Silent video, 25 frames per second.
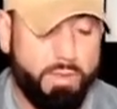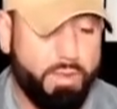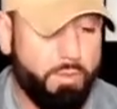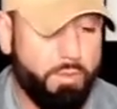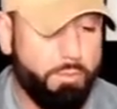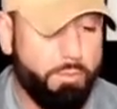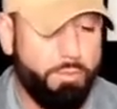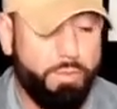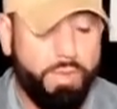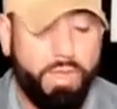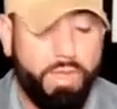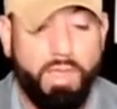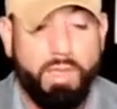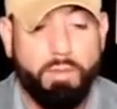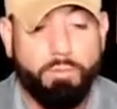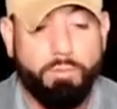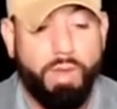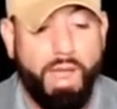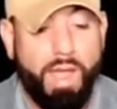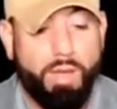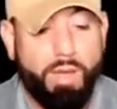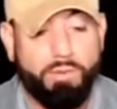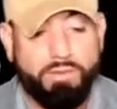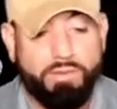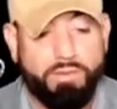a big,
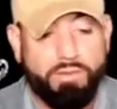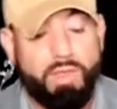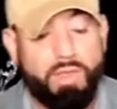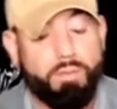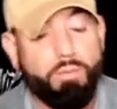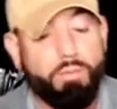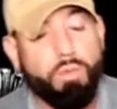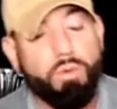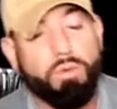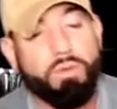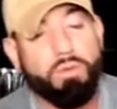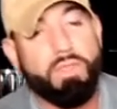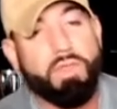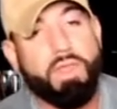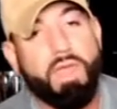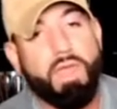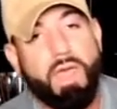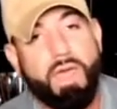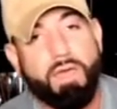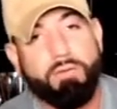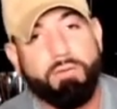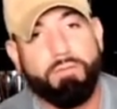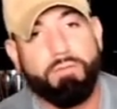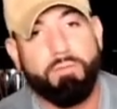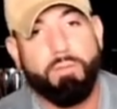I would say more than
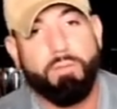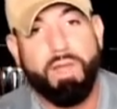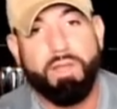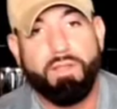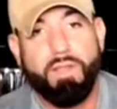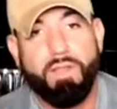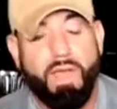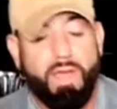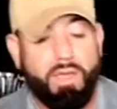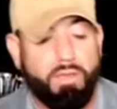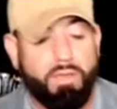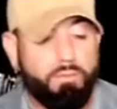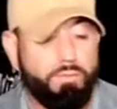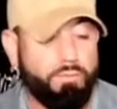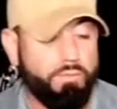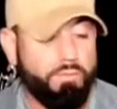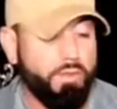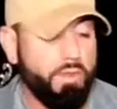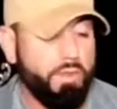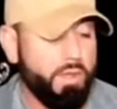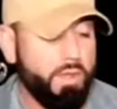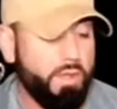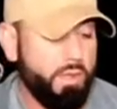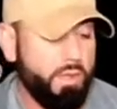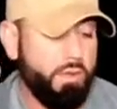half of my life
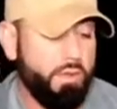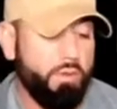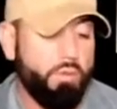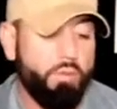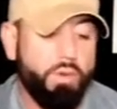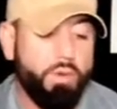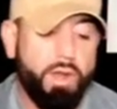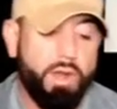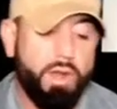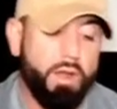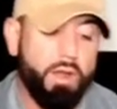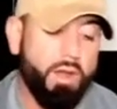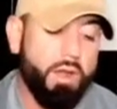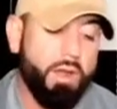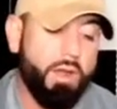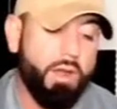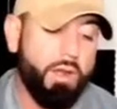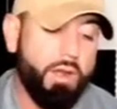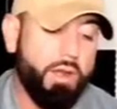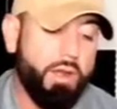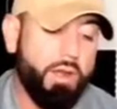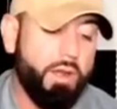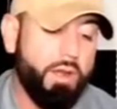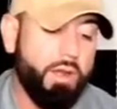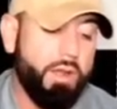
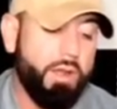where